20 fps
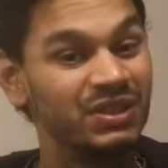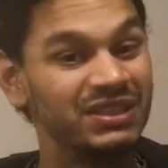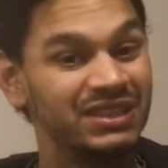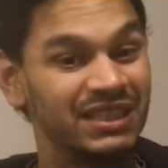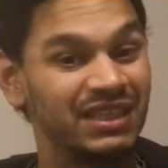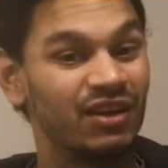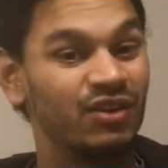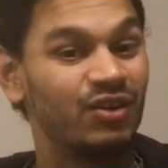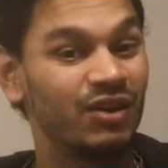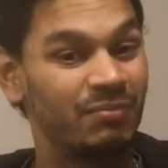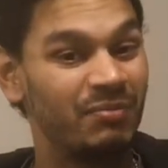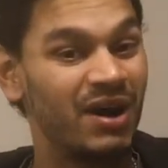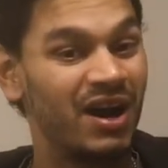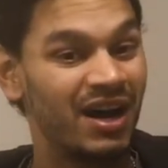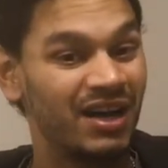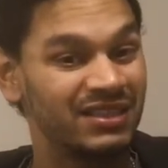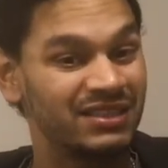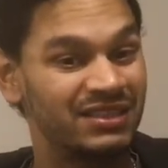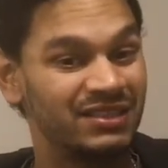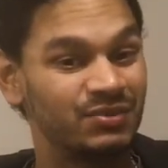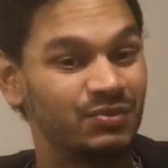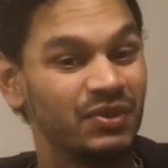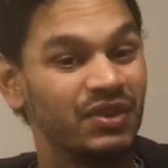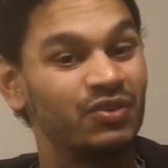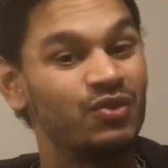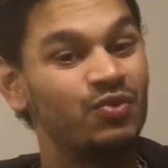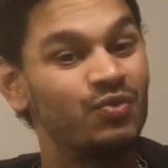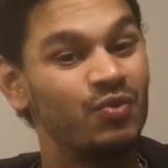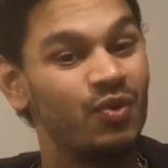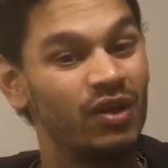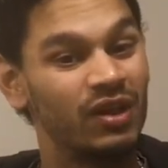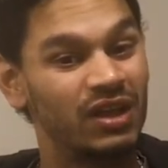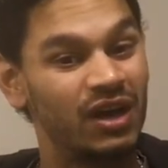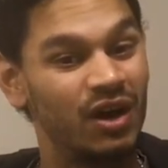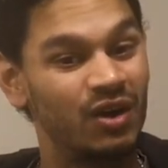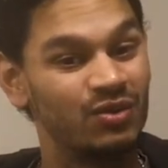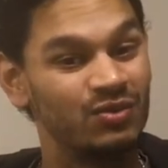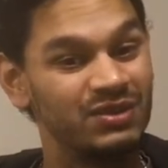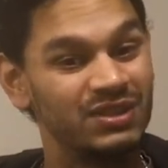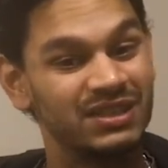printing a lot of parts with two wall
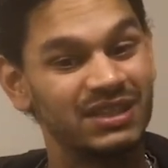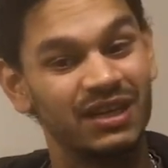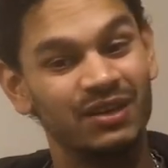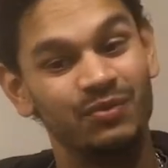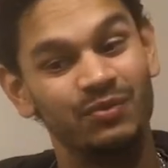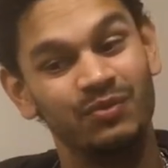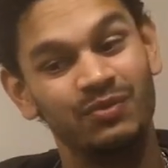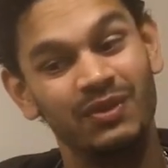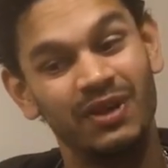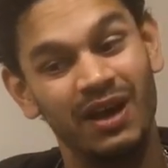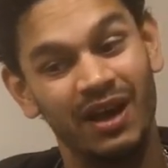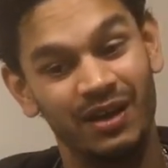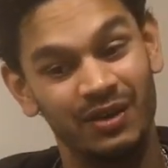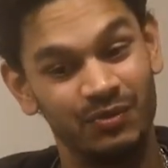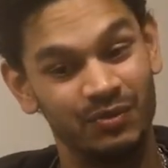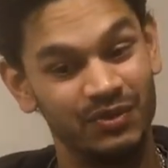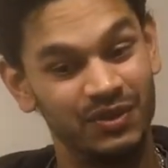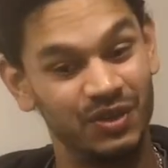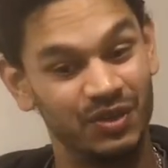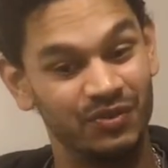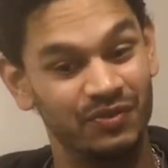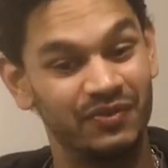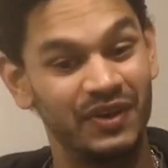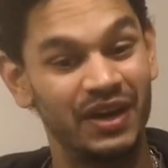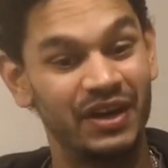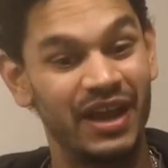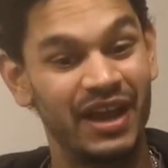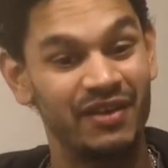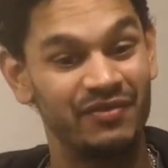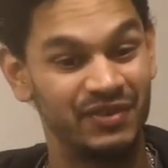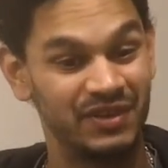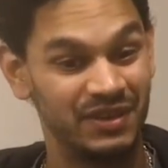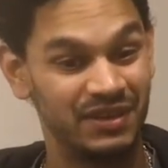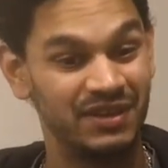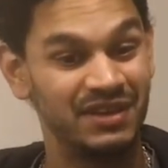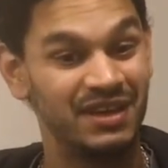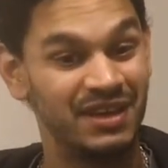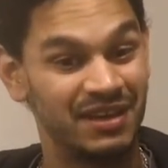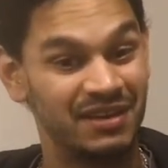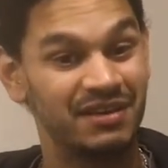counts and you know, very
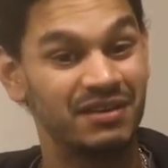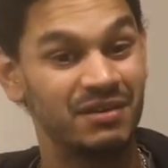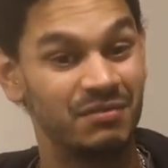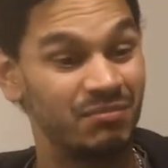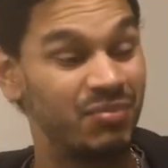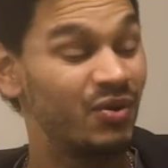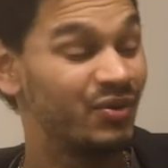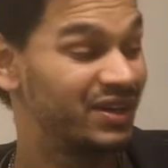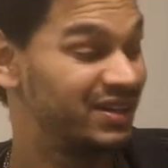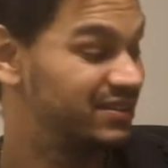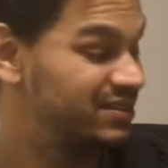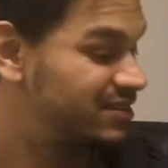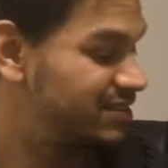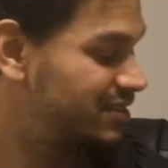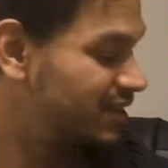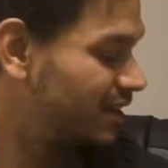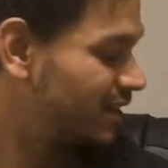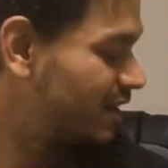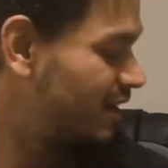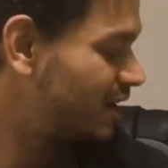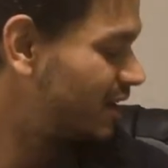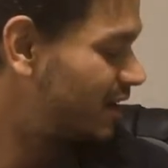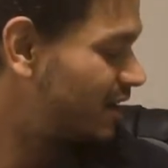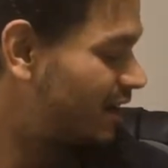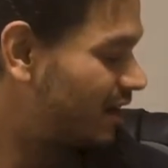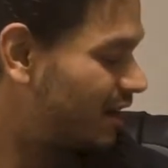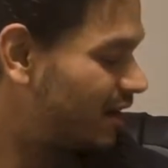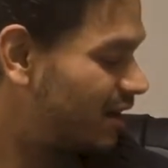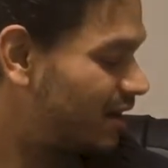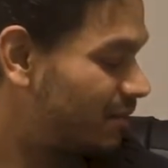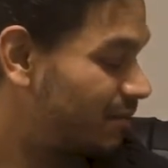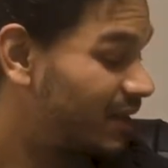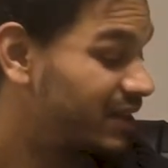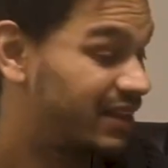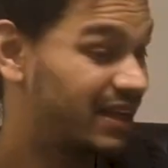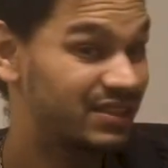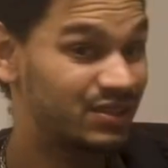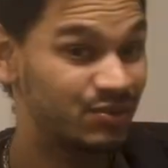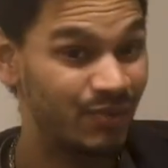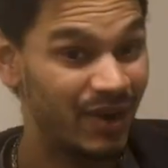heavy components,
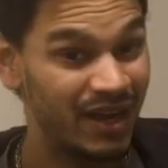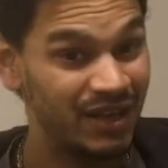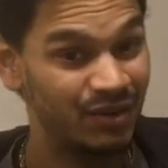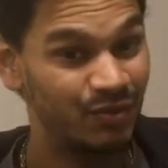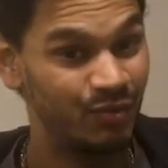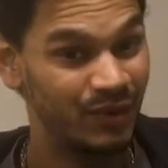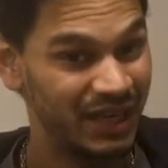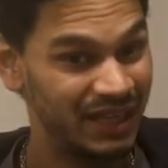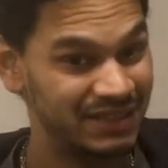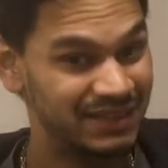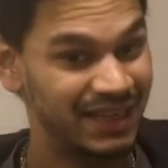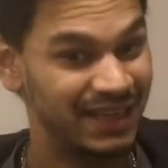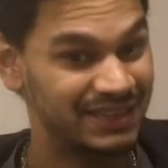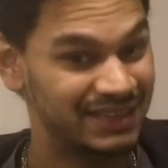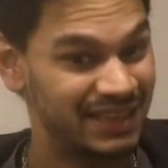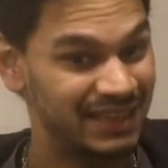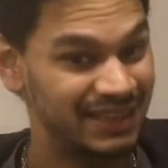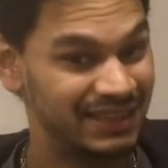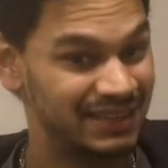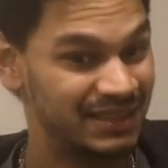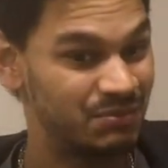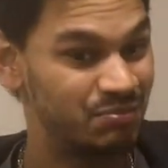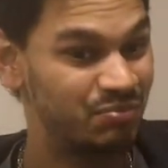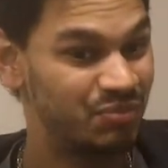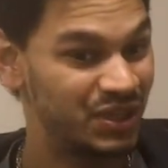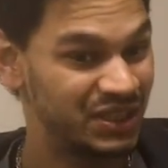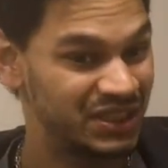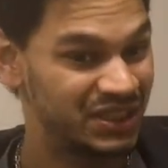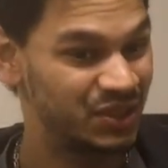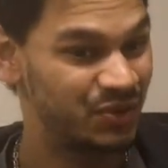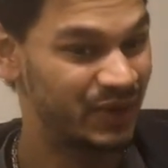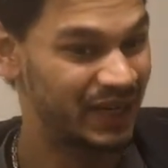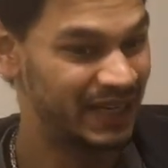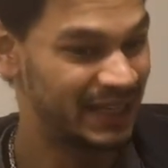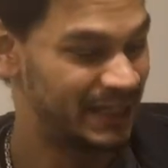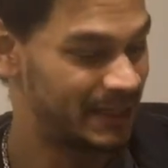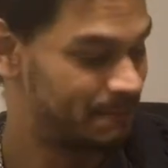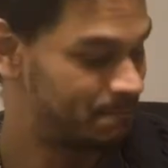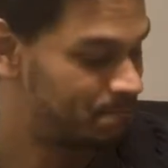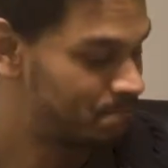and that's why the weight escalated pretty
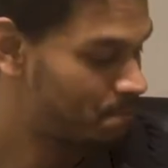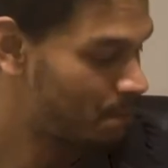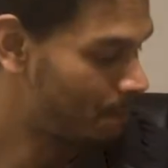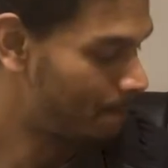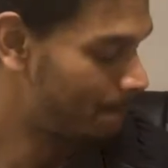quickly.